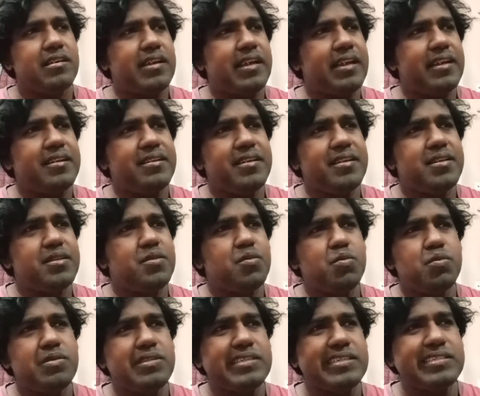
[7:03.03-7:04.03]
Can they
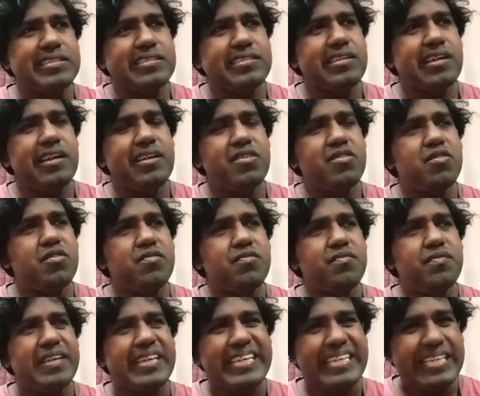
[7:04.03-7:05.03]
do this kind of
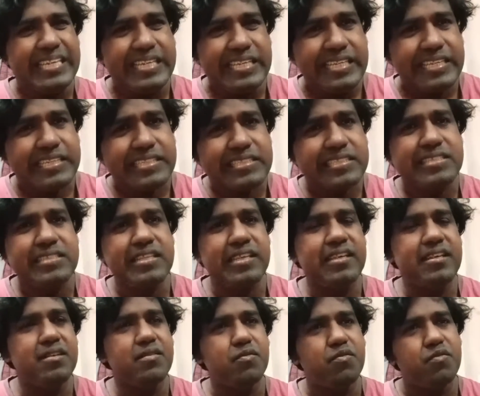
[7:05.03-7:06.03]
heinous
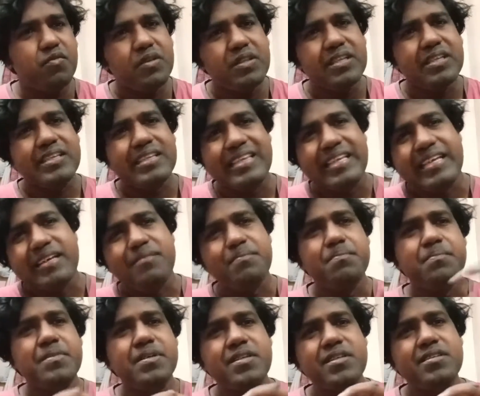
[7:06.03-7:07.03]
thing with their
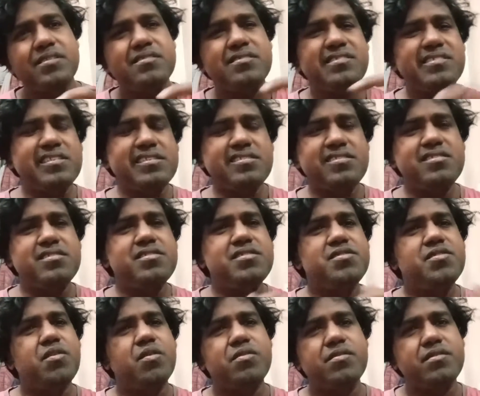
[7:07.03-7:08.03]
mother, sister,
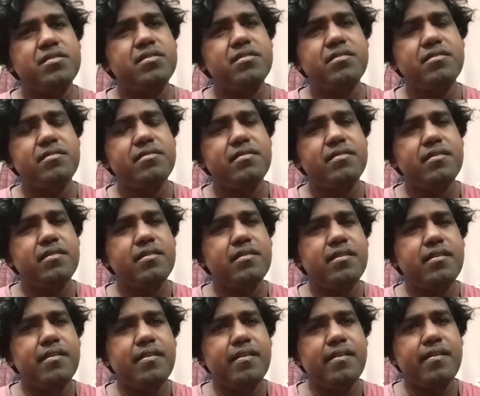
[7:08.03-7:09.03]
daughter?
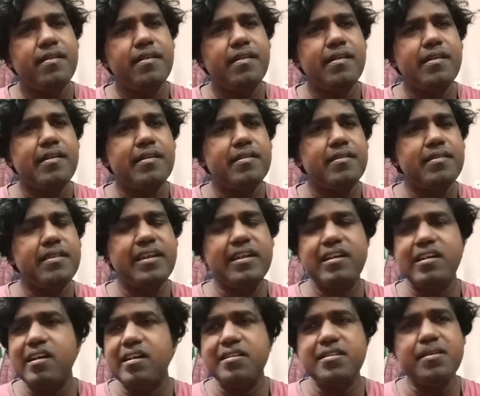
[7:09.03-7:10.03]
They
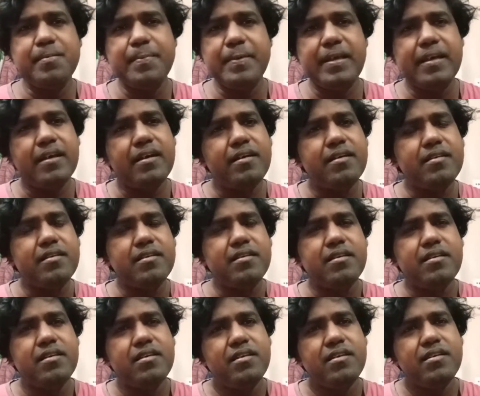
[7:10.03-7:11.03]
can't be, yaar.
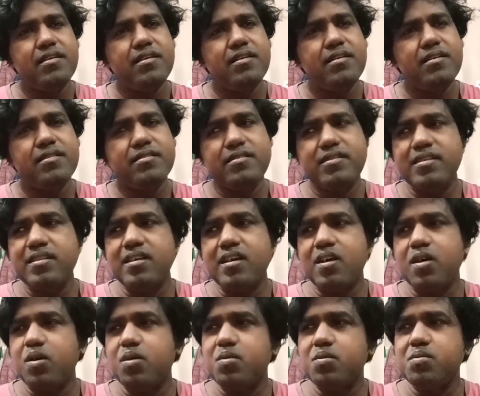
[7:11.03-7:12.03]
Then
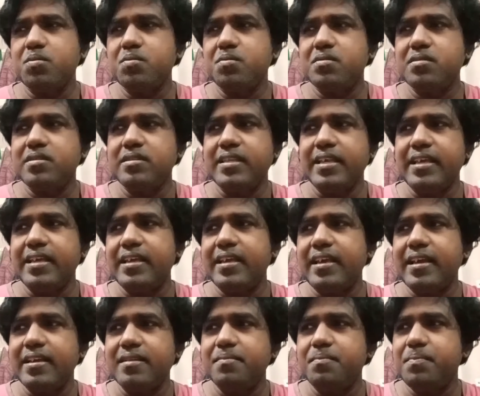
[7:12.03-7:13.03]
how they
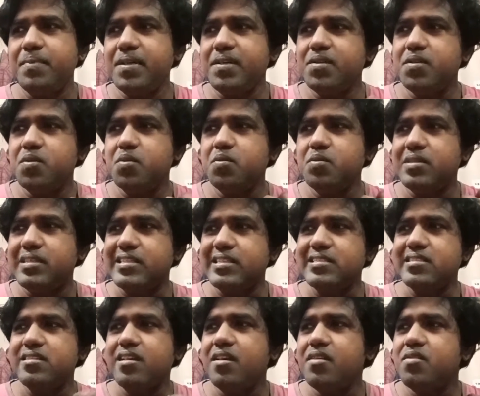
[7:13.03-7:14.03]
can be do
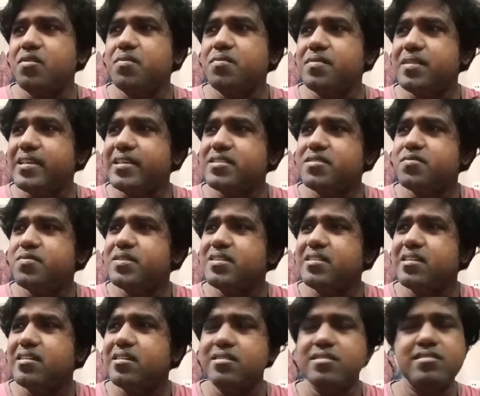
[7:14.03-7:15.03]
this kind of things with
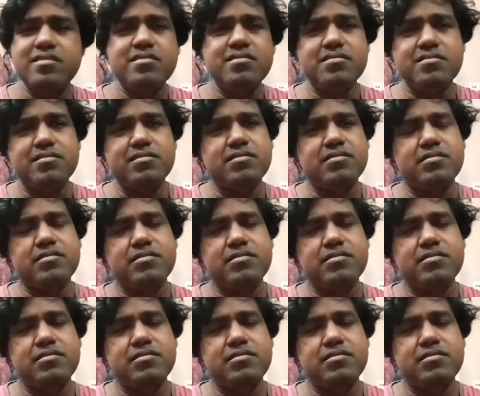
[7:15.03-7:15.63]
others?